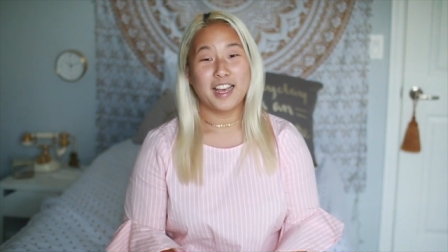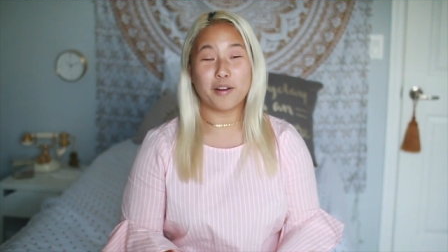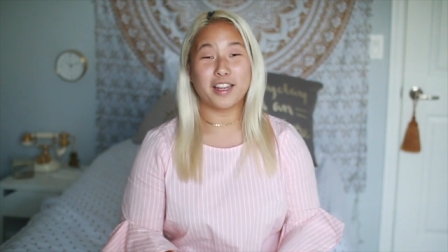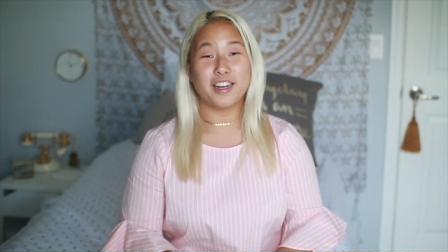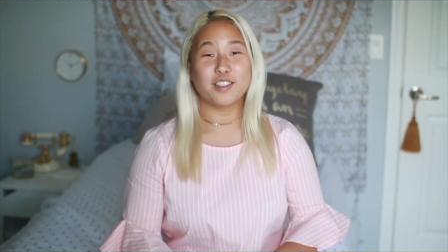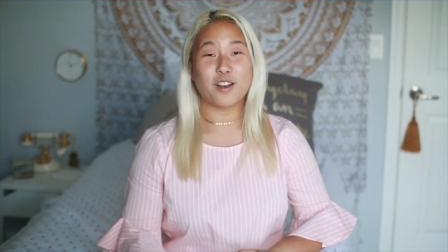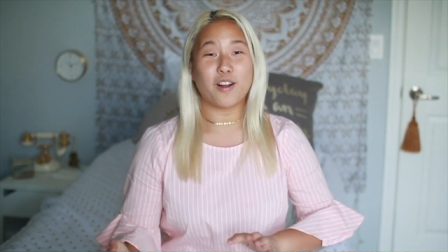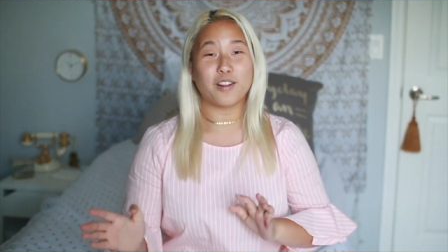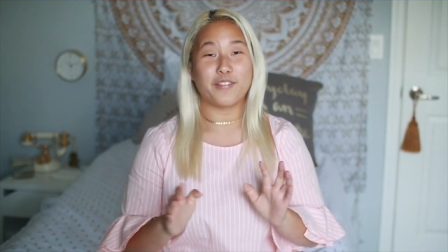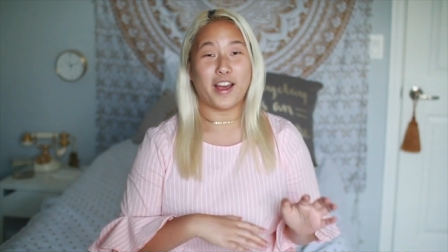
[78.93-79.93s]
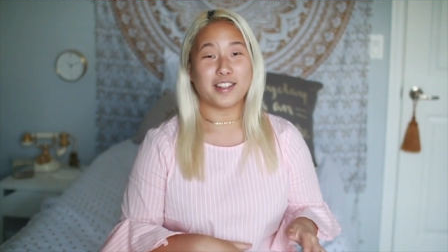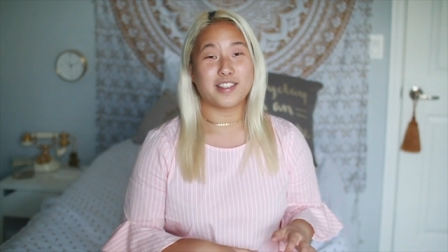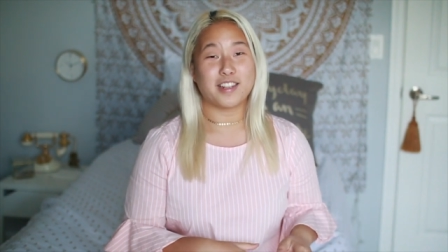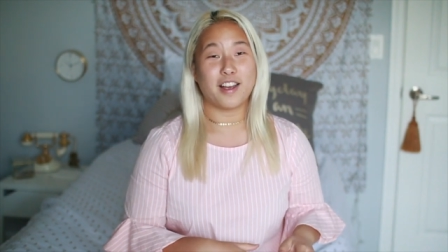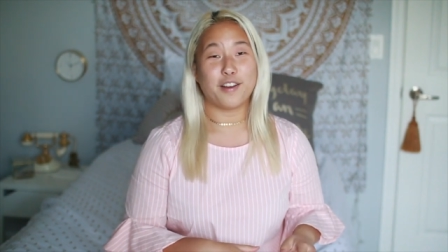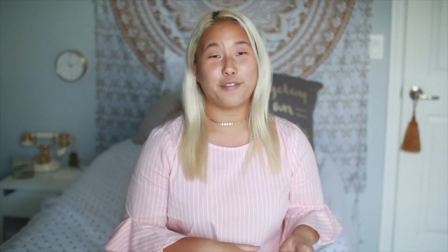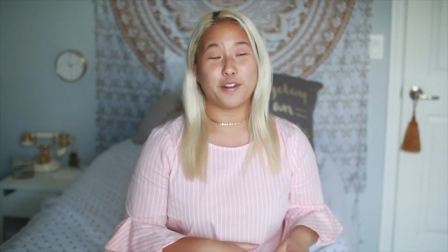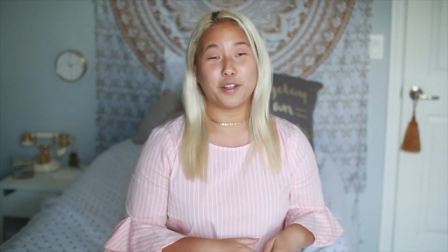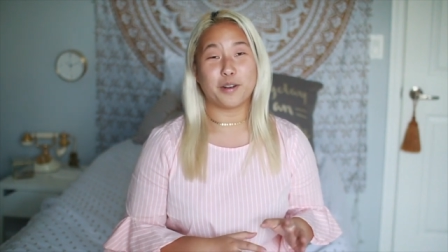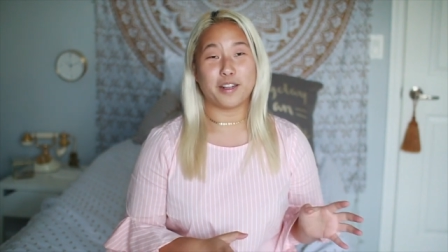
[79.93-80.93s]
I'll get into all of that stuff
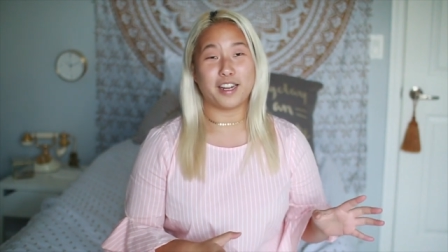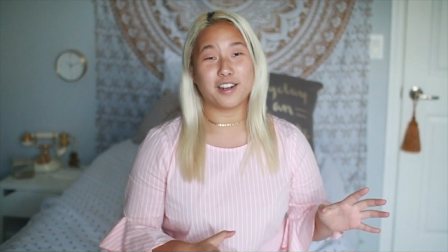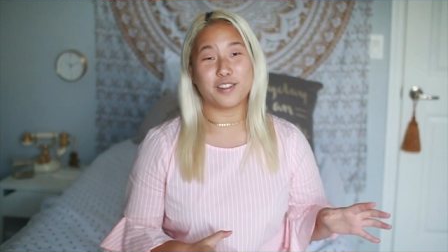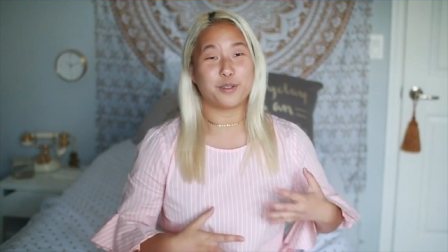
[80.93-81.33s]
a little later.